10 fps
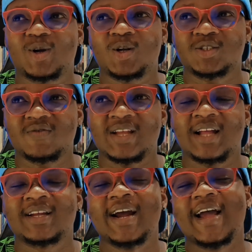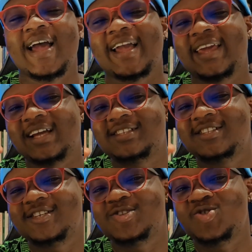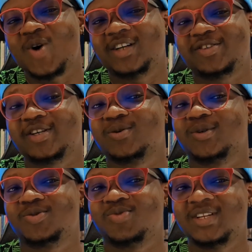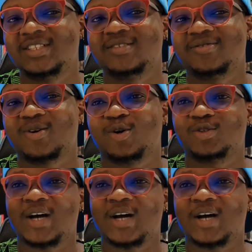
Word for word: Because of that, getting this new address was really difficult.